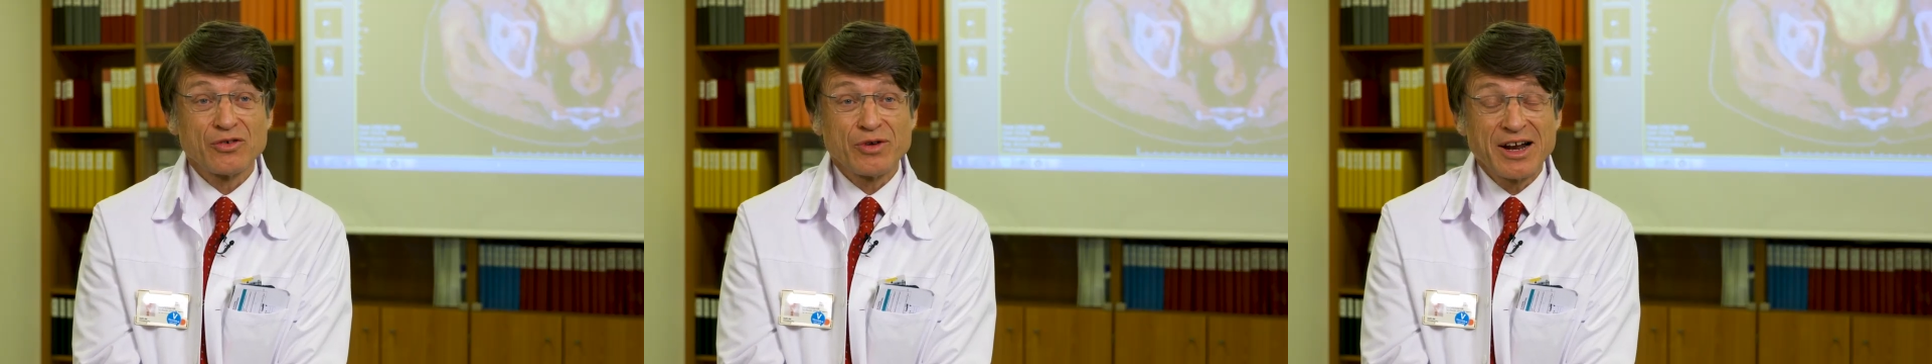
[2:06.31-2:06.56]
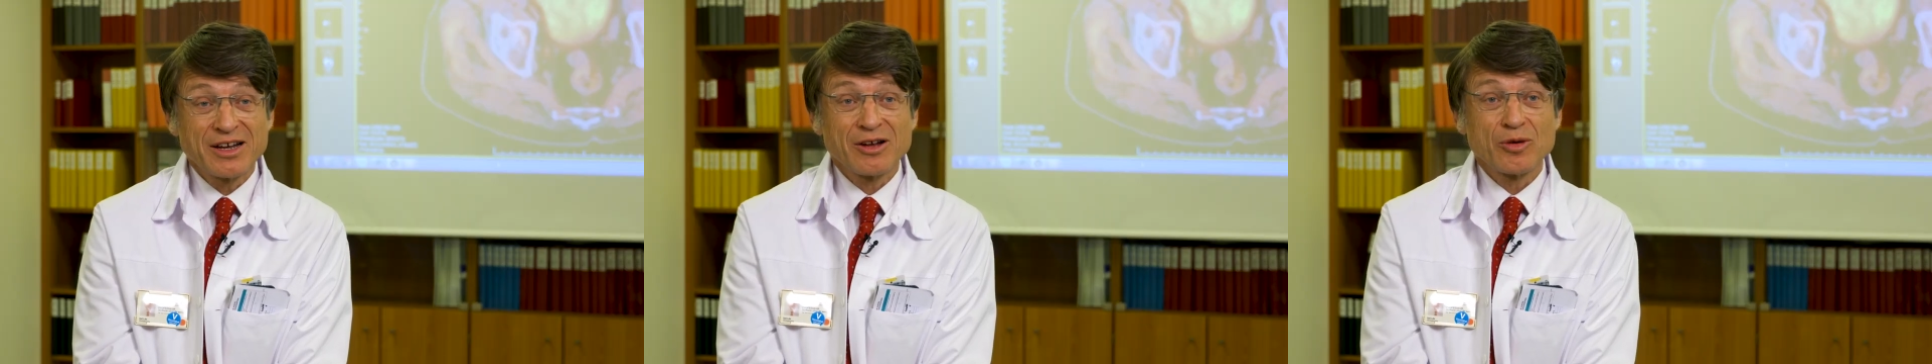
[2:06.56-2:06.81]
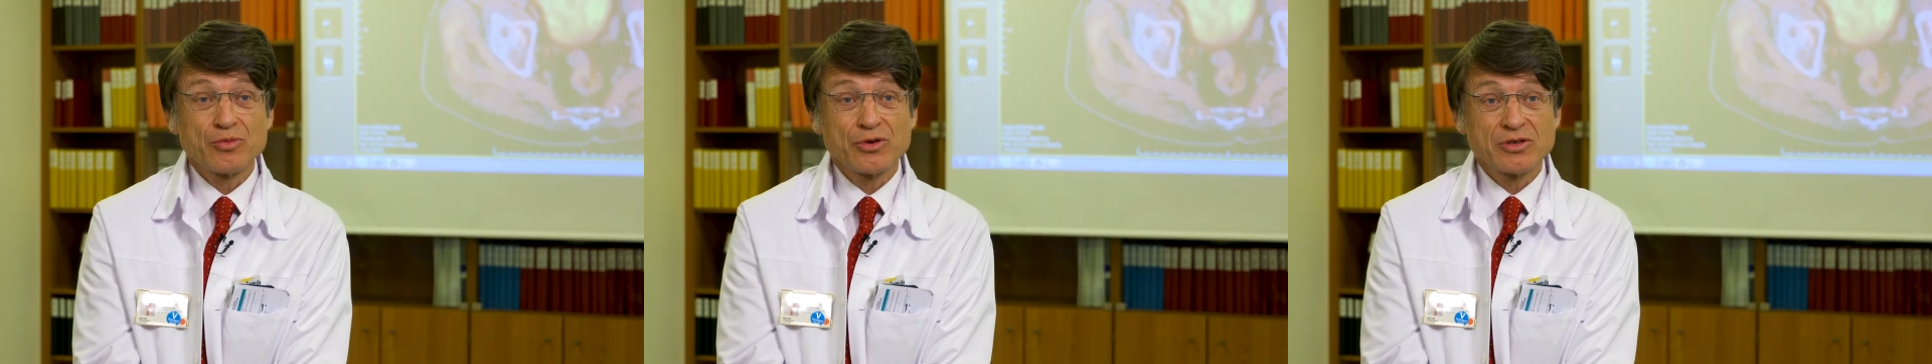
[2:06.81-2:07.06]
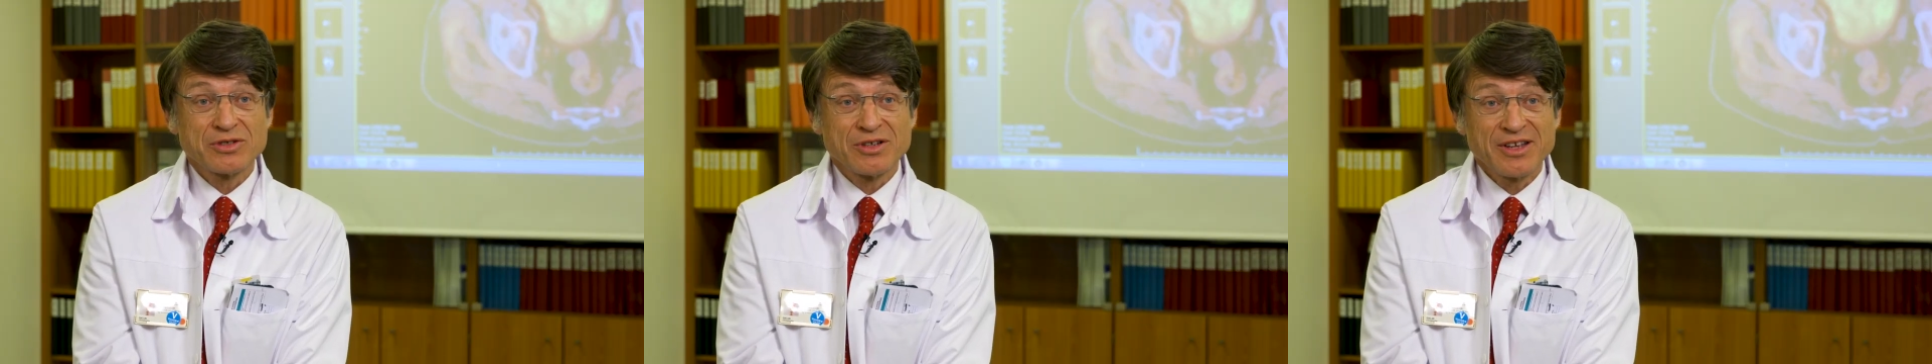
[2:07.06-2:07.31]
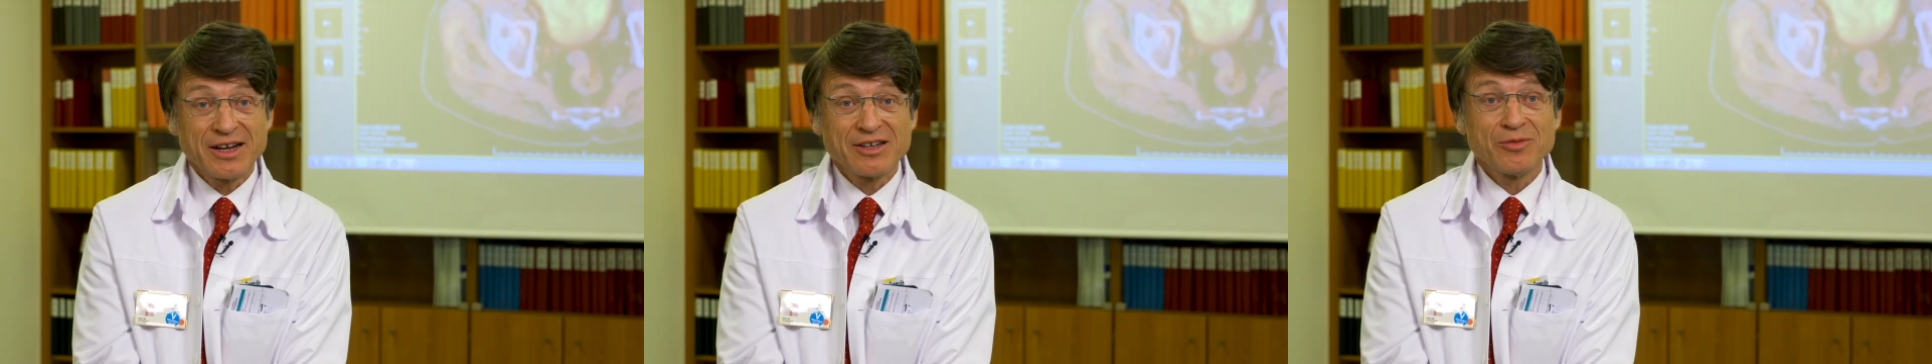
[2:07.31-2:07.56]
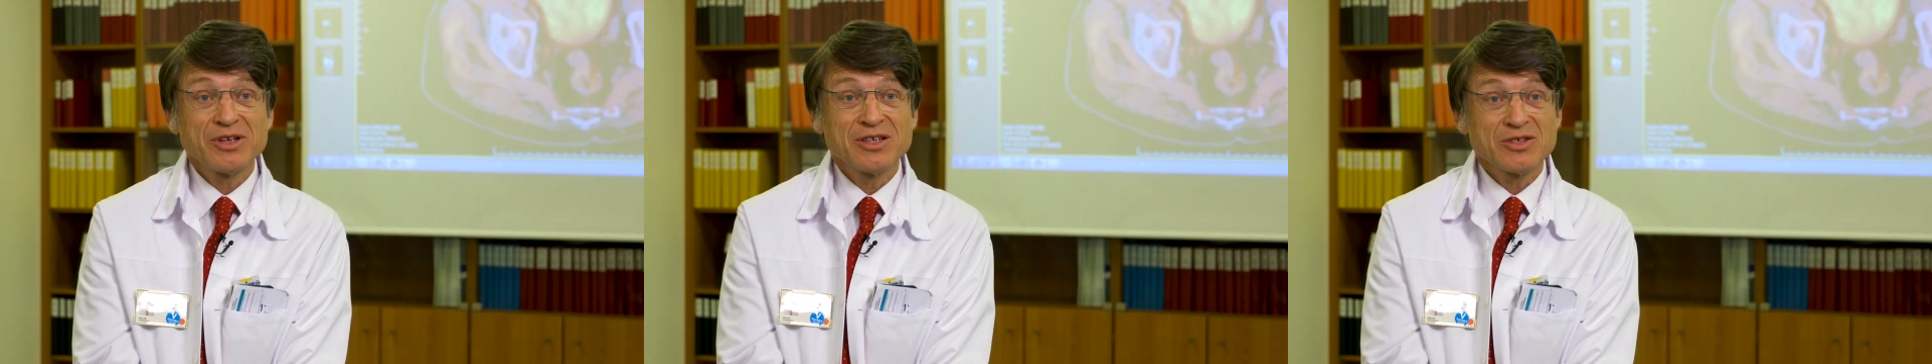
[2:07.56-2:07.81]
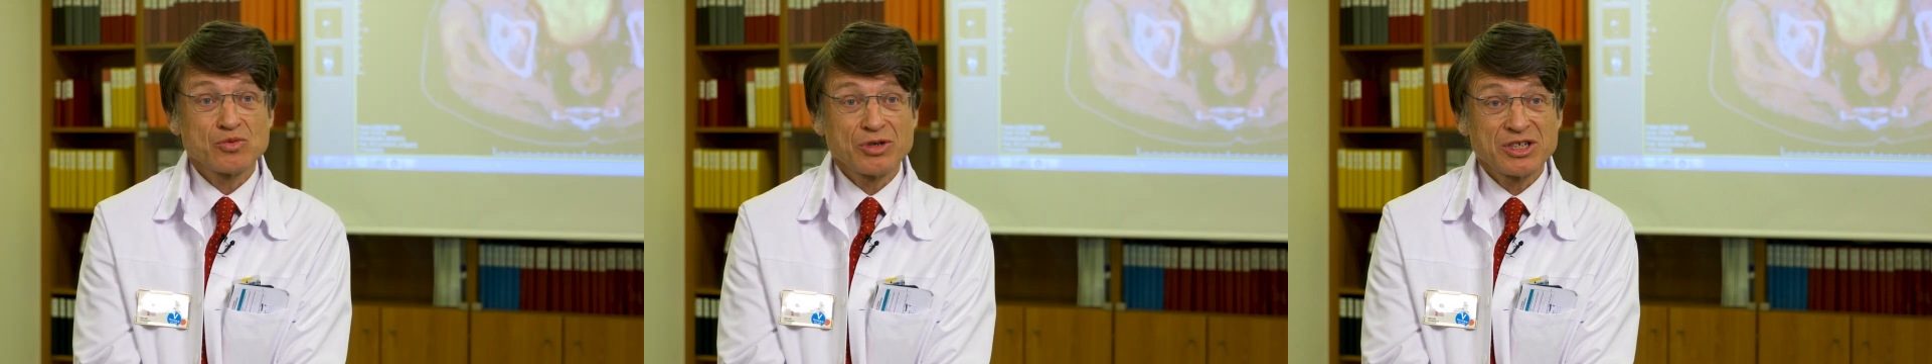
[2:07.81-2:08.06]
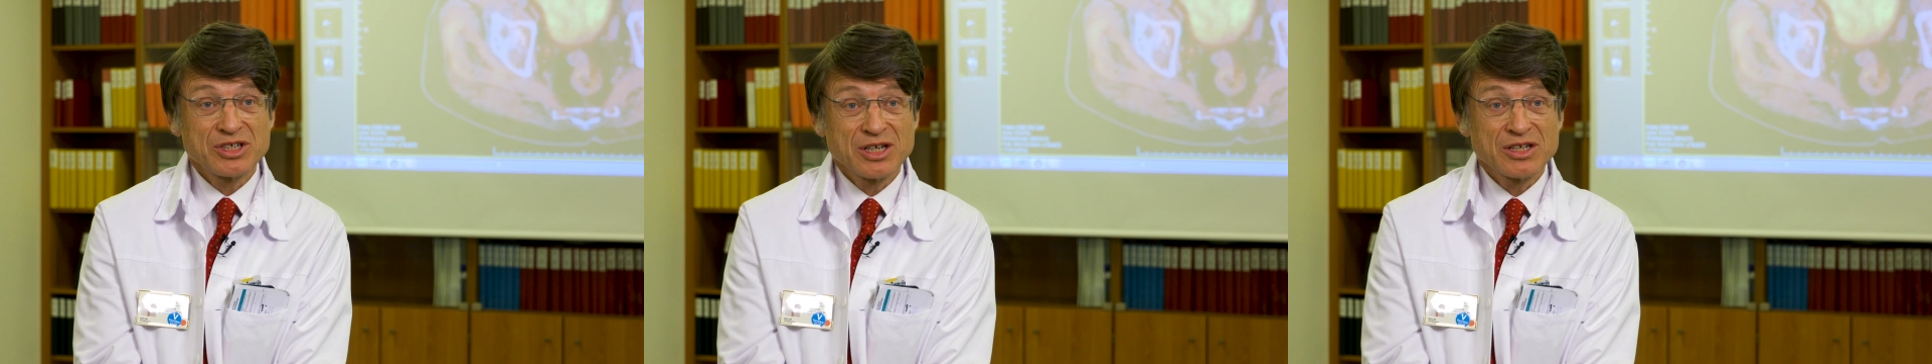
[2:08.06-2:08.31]
radical prostatectomies,
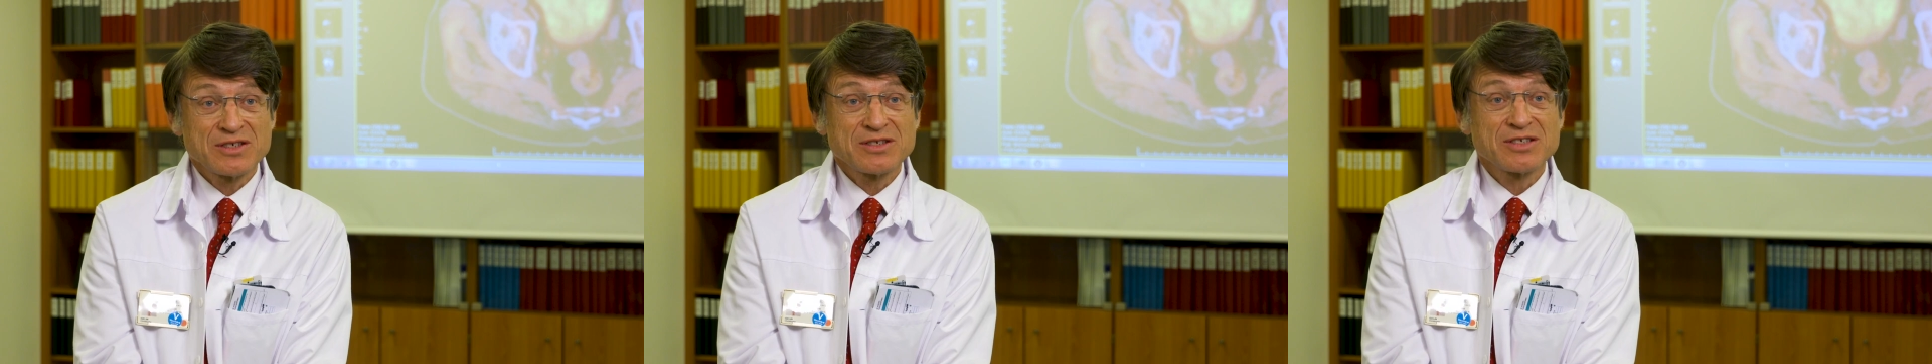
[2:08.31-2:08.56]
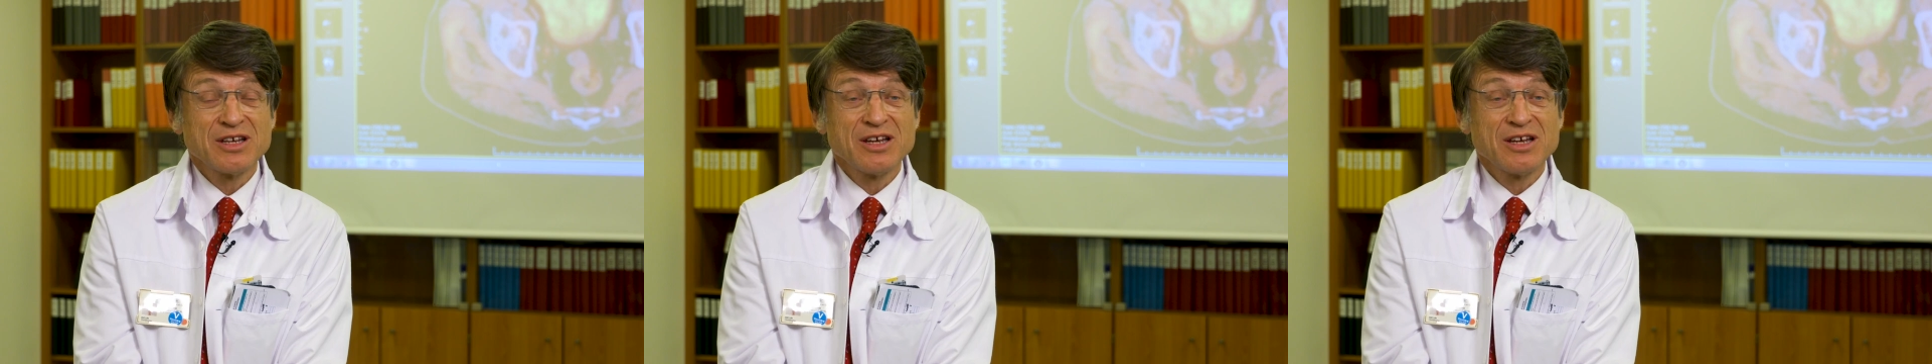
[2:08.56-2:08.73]
which is